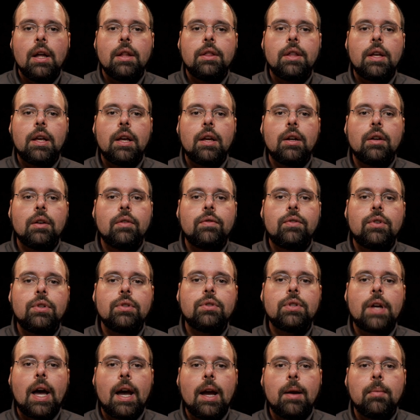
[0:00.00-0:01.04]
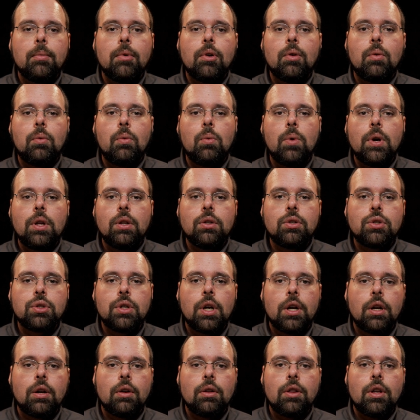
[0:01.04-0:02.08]
the interval timer will
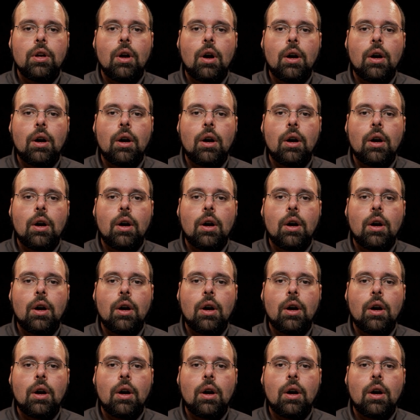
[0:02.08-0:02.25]
trigger the